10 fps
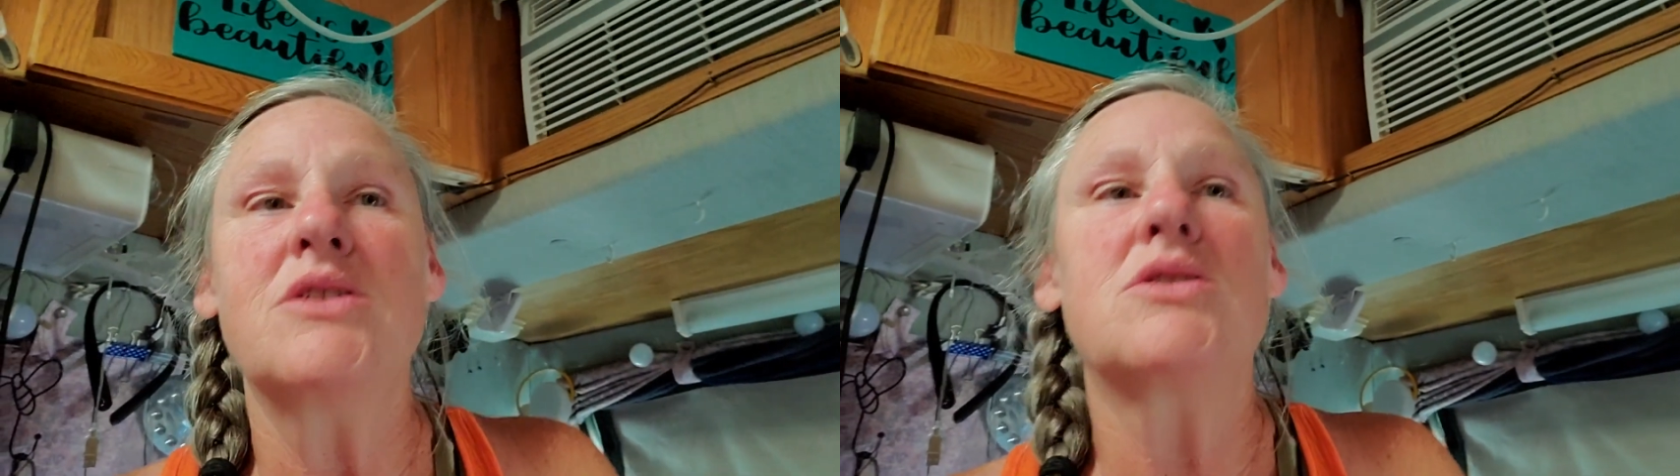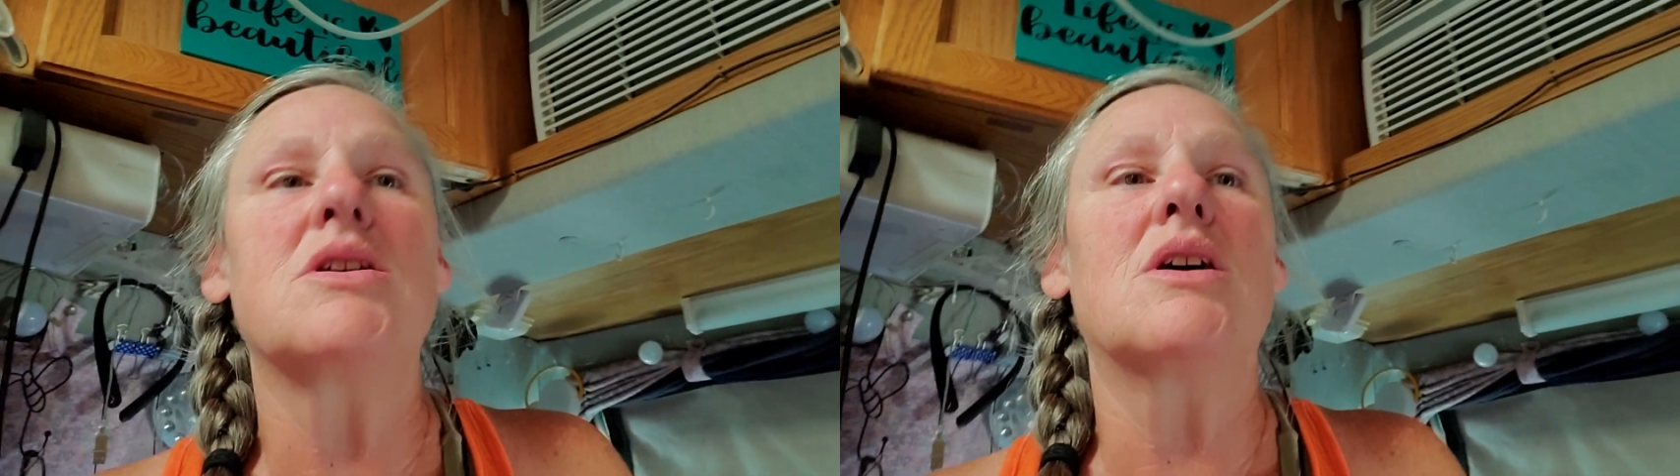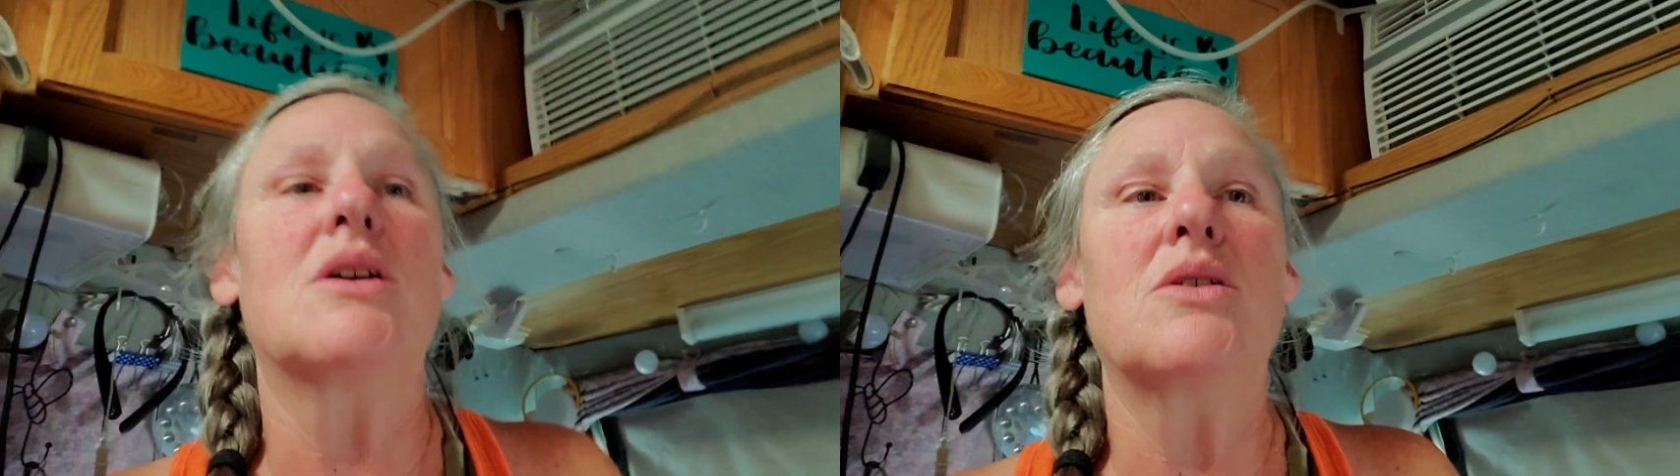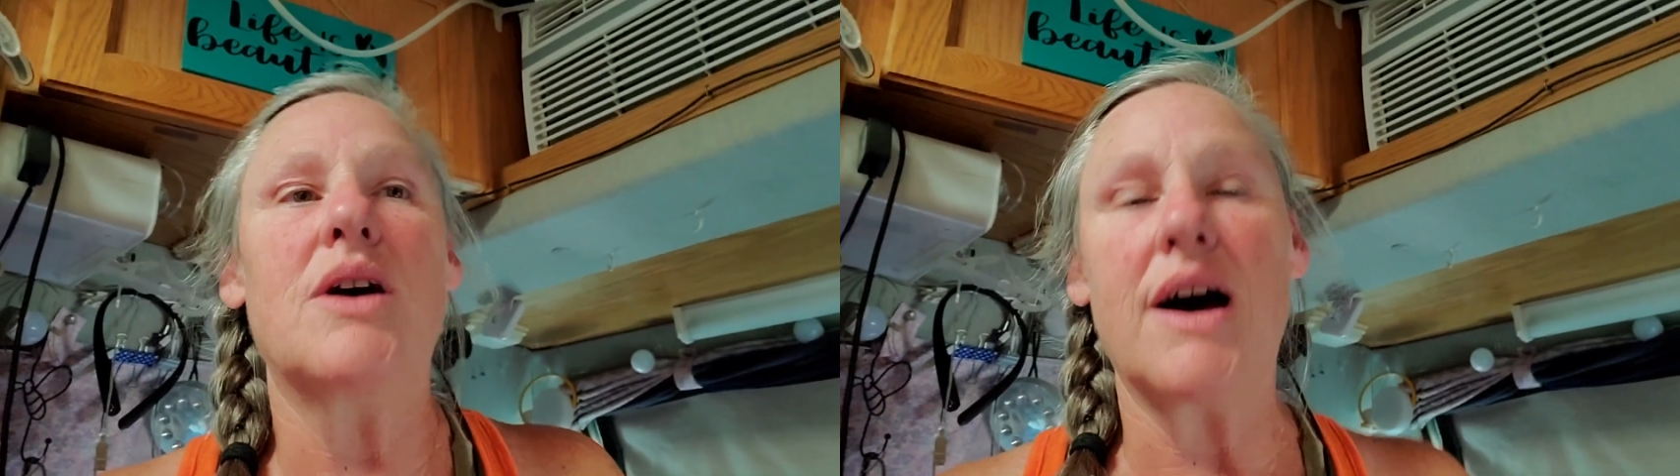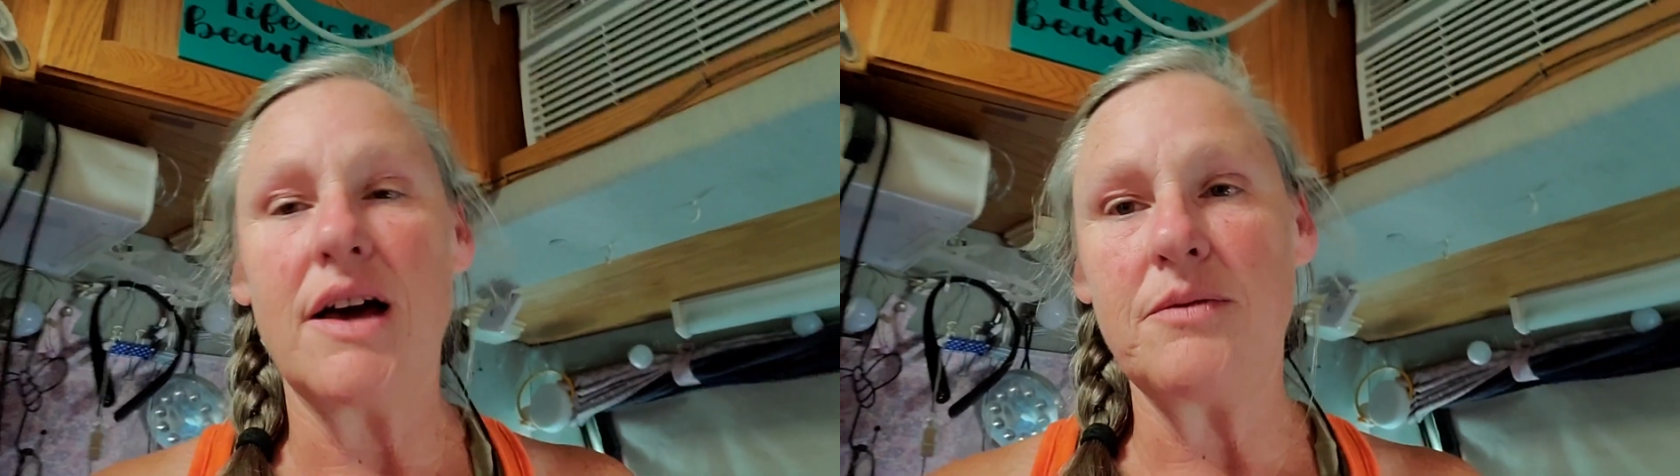So
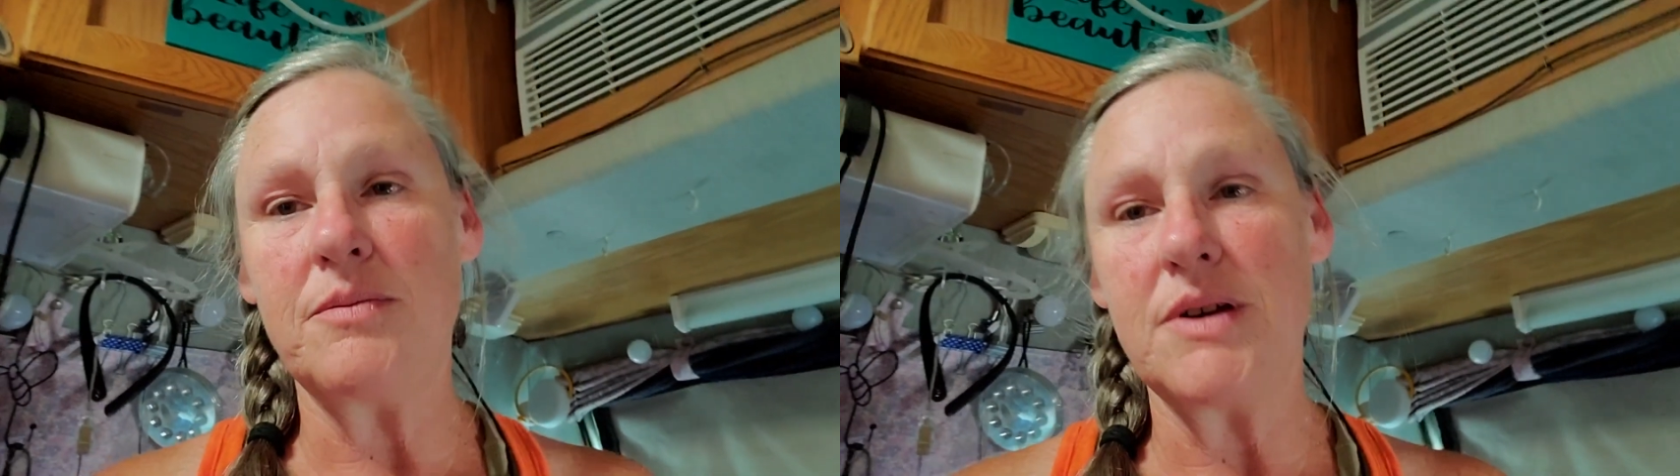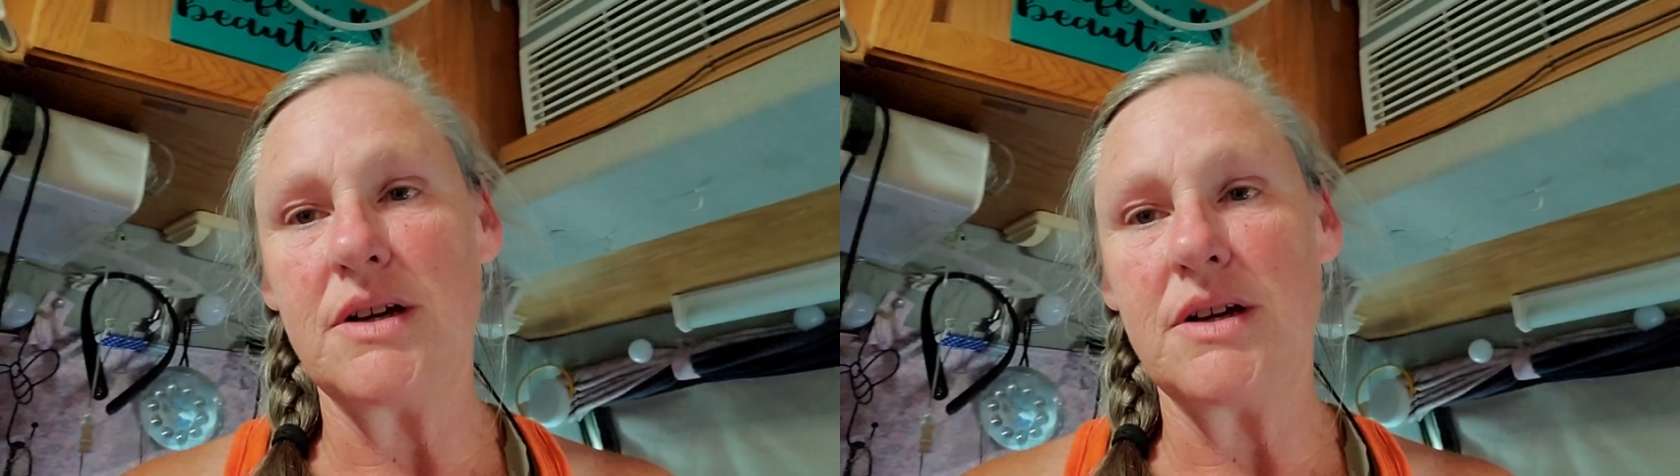I